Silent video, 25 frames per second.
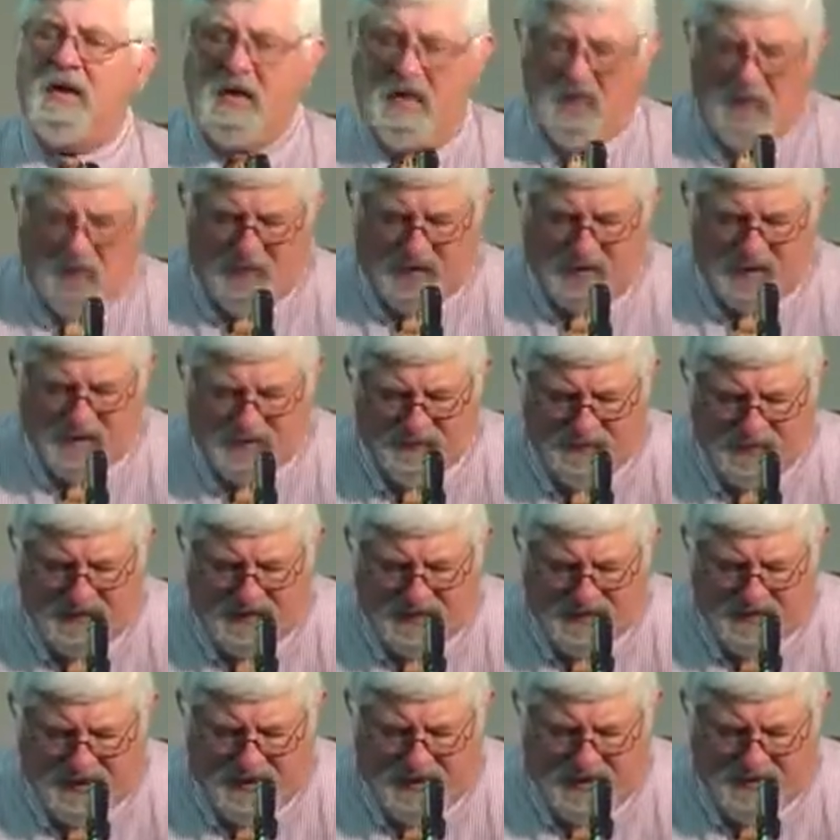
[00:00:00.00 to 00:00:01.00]
when he's
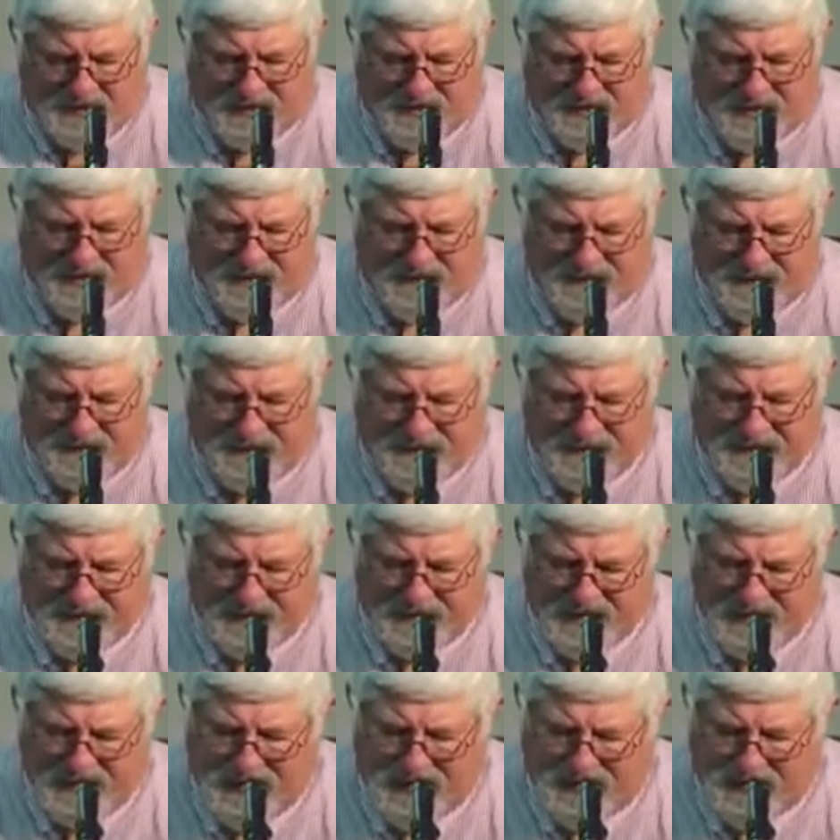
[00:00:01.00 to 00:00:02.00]
being honored?
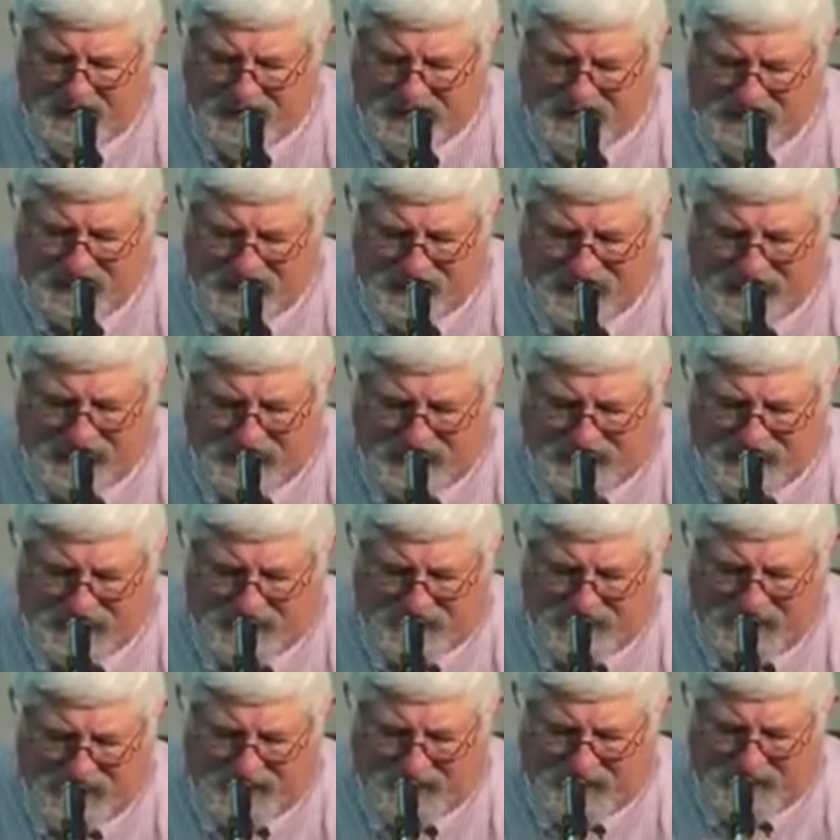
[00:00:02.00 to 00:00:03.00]
You know, as good
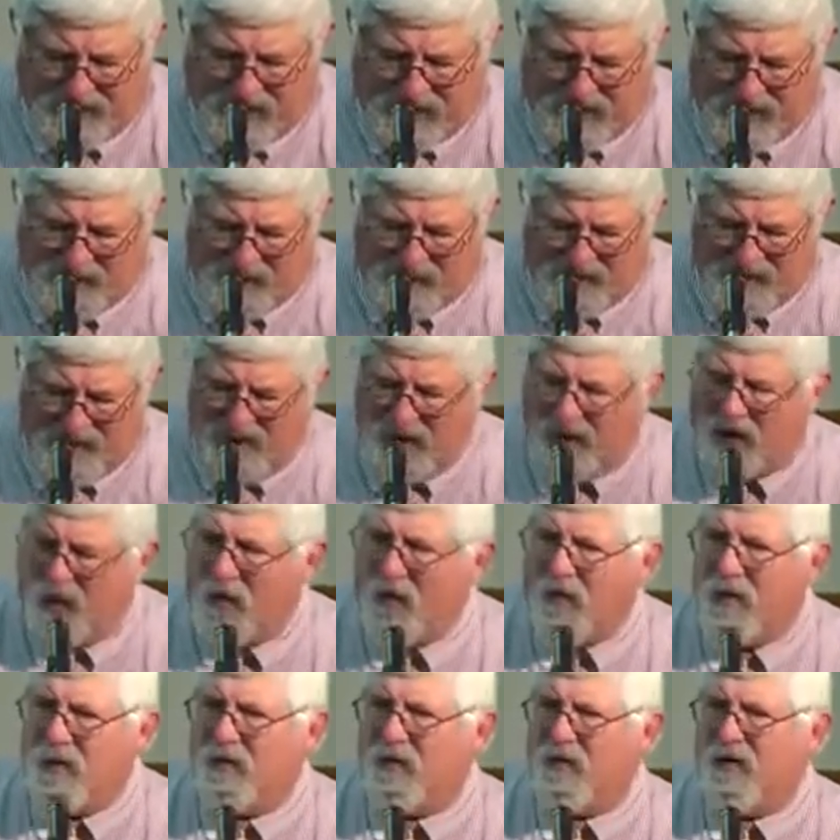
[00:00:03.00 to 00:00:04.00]
church people, how do we know
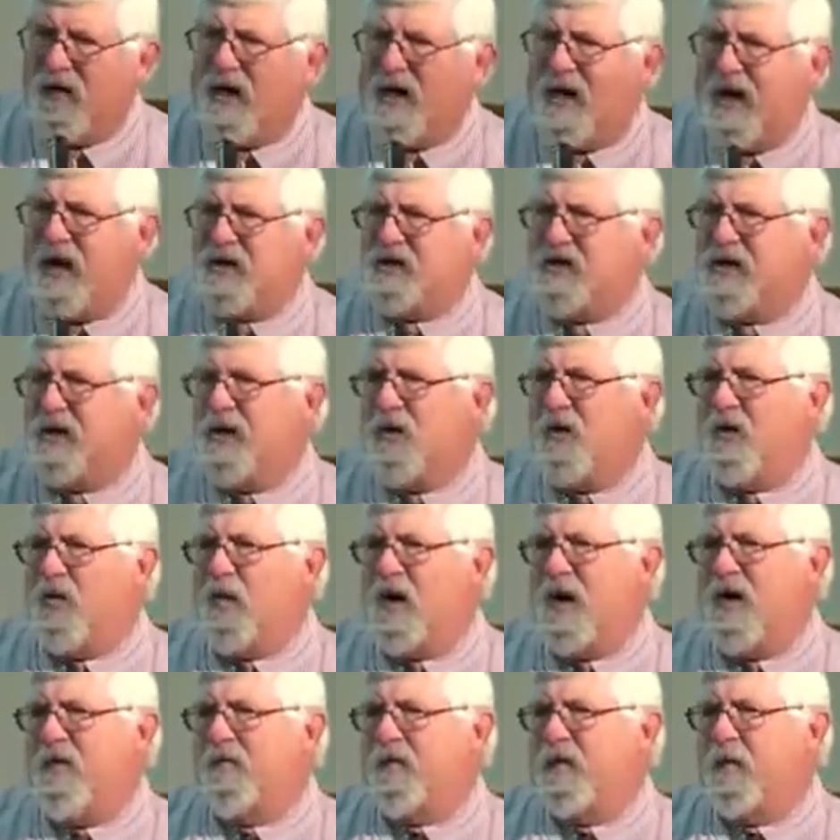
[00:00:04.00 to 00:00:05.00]
when we're edging
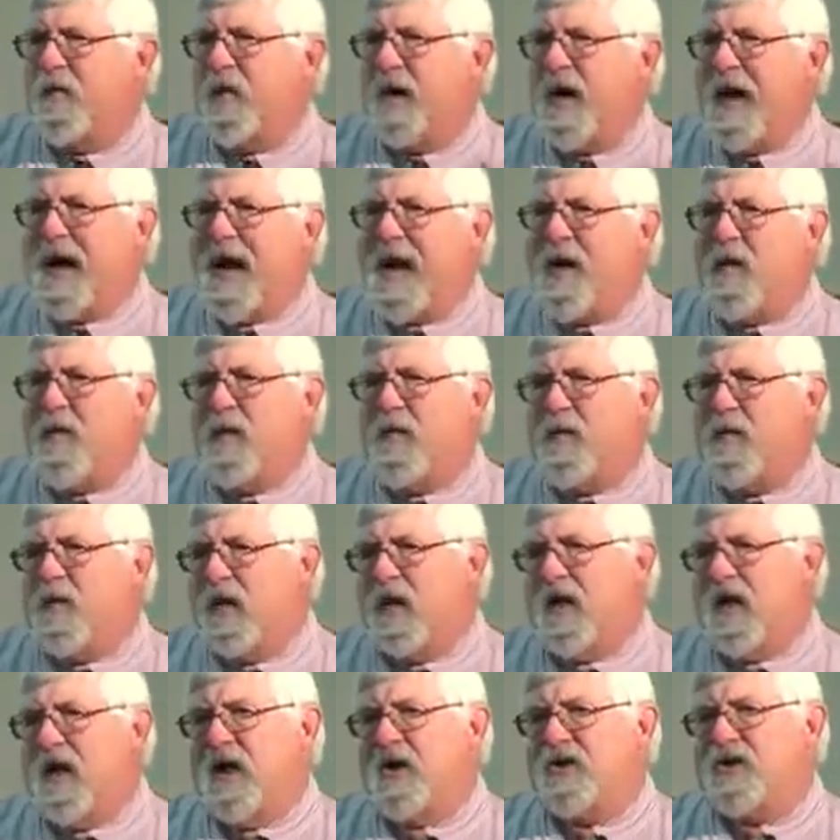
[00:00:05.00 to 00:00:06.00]
away from our
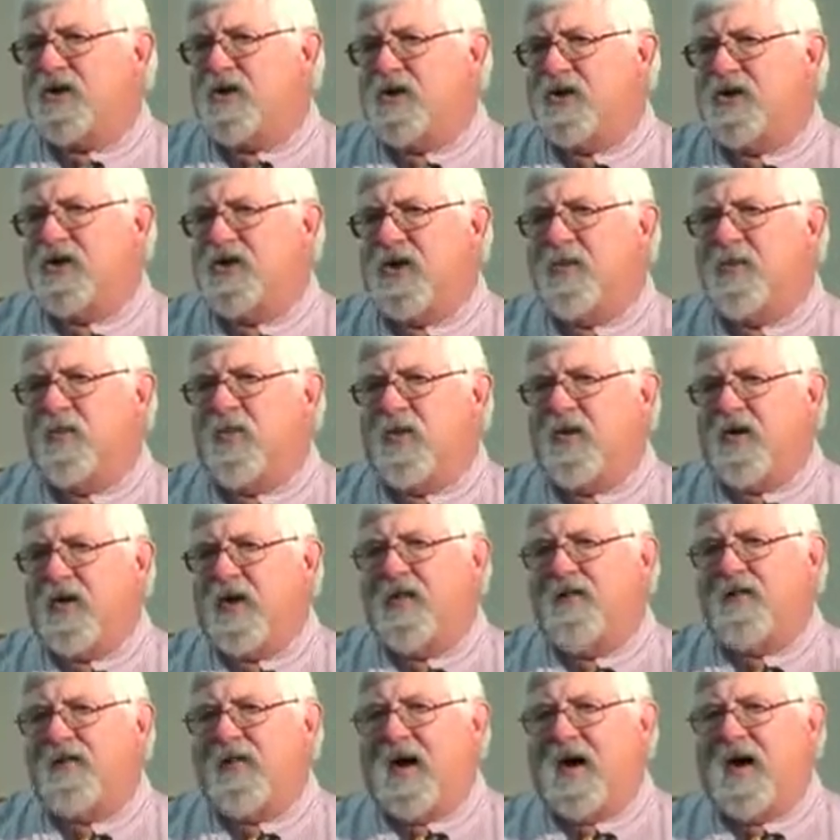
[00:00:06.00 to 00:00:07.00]
relationship with
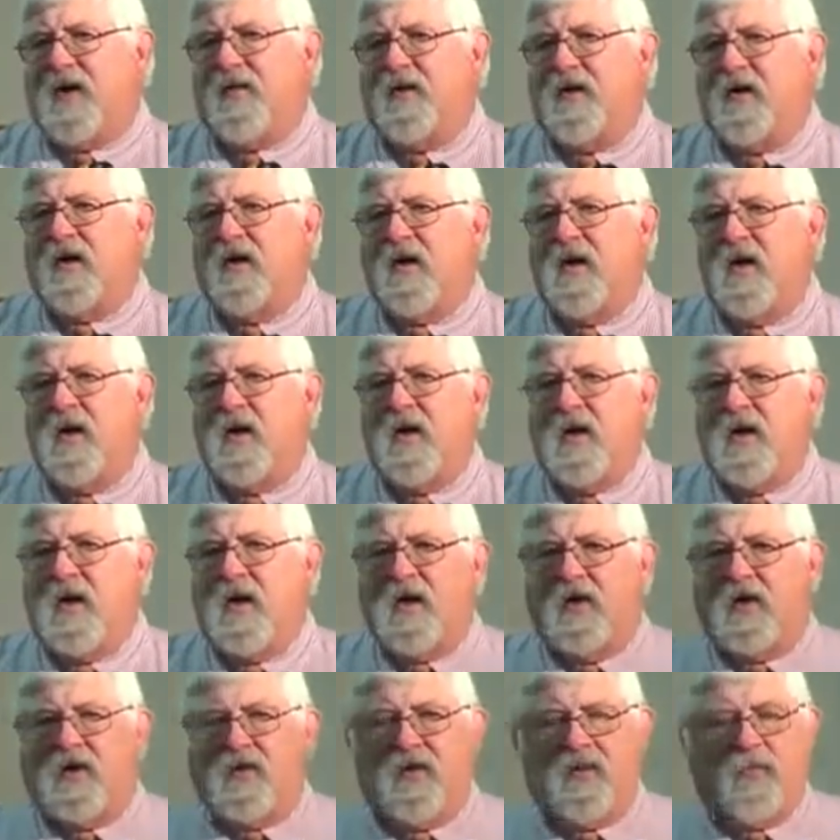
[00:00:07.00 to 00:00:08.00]
our Father
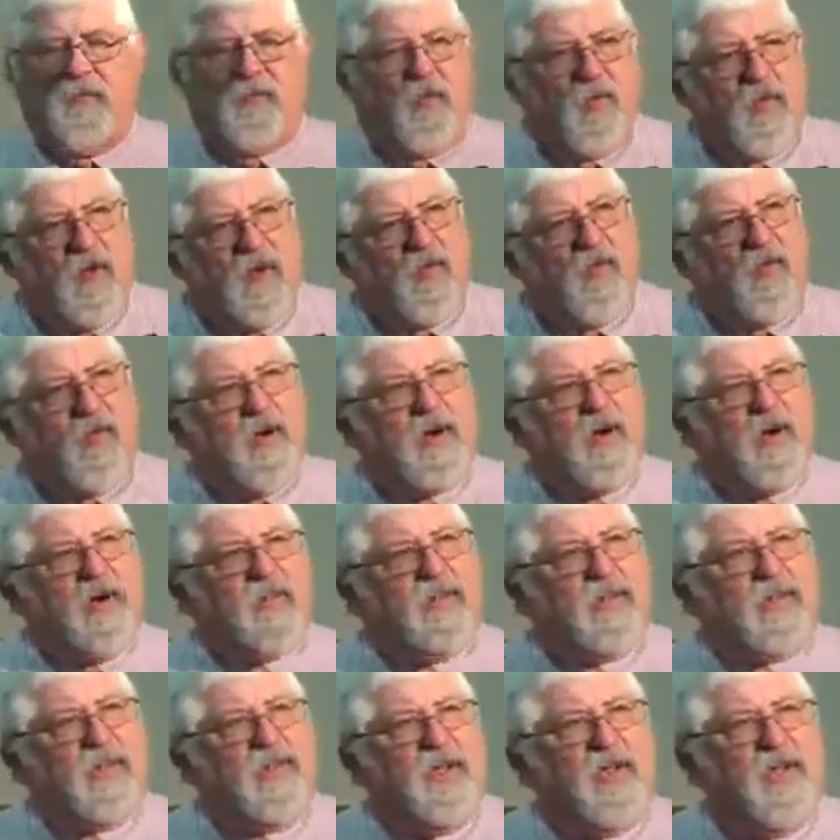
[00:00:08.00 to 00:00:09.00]
to the point where
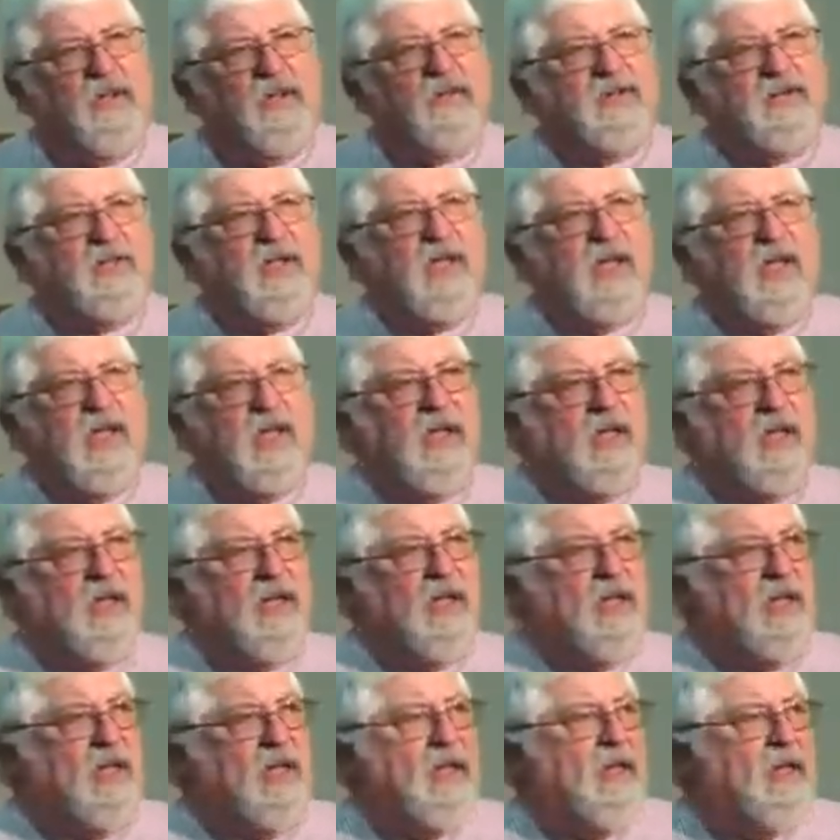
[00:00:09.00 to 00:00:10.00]
instead of saying,
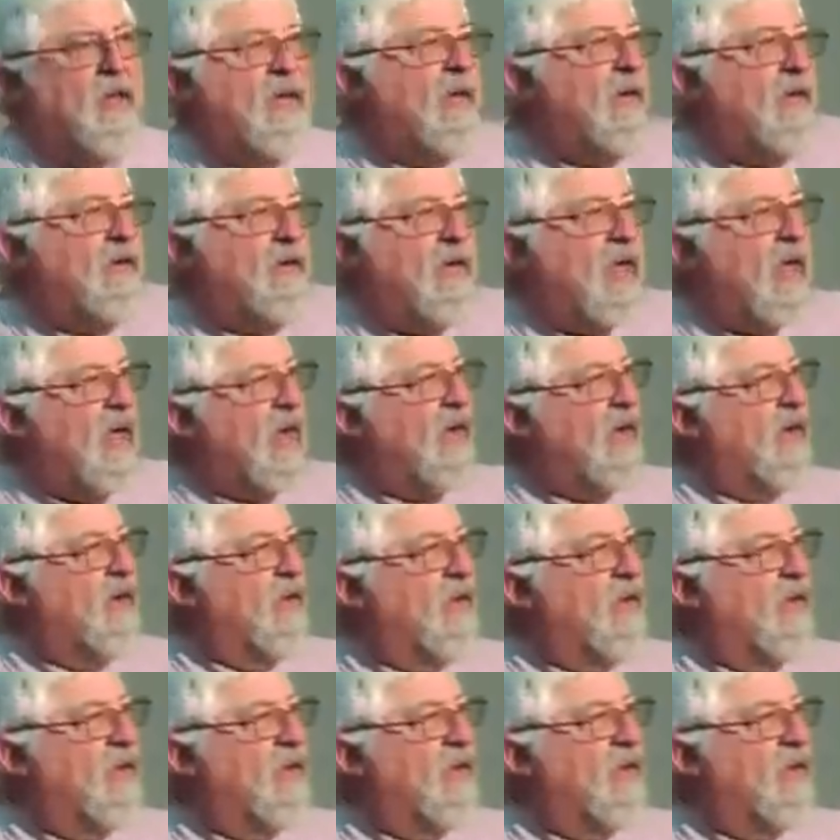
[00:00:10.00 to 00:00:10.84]
Dad,